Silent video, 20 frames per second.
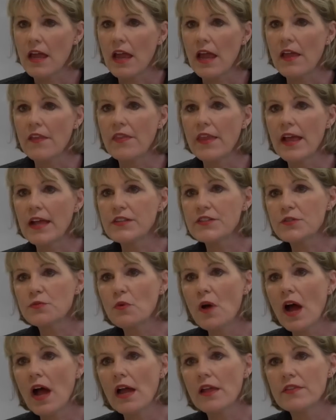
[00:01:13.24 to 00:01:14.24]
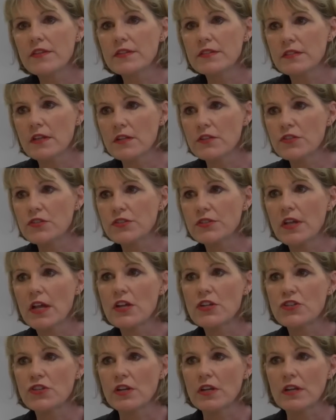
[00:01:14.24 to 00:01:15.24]
And that's why this
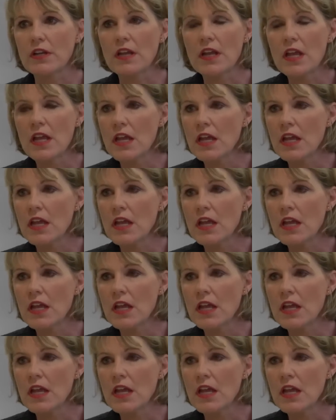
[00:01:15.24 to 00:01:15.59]
legislation